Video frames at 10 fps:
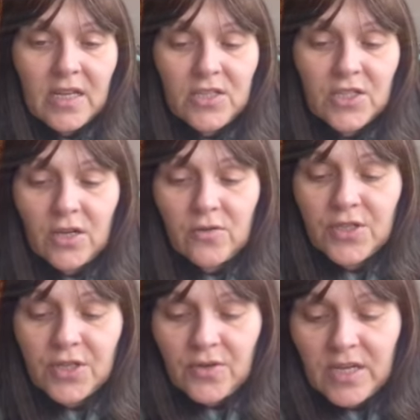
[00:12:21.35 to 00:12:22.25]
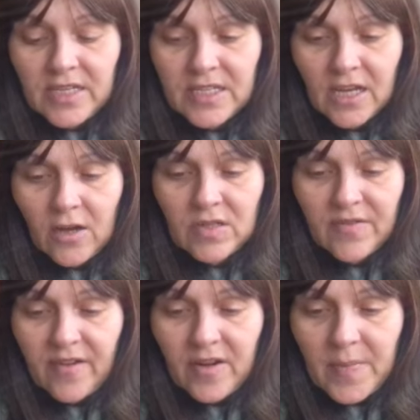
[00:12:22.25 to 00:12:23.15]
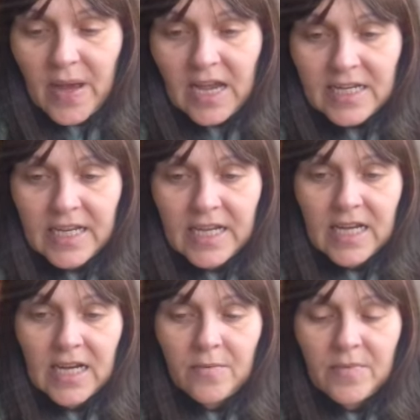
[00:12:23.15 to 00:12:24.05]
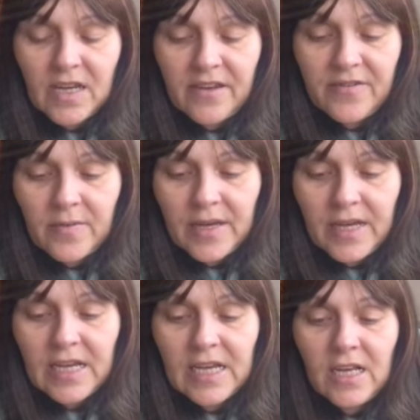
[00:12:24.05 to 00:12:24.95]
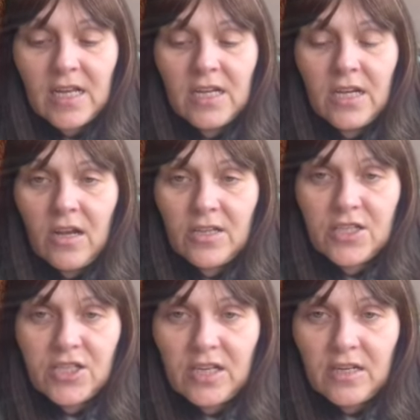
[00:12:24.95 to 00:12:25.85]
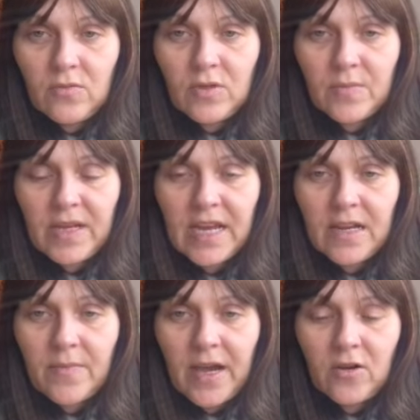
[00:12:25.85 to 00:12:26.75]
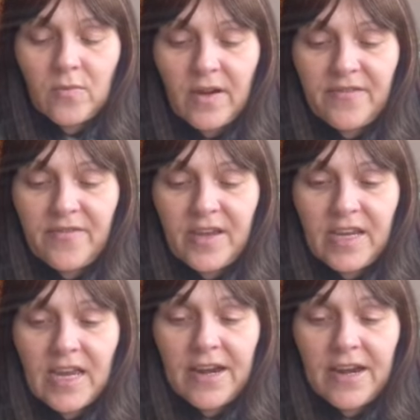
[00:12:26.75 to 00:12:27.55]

So two years ago was a very bad income year for me. Last year was me getting back on my feet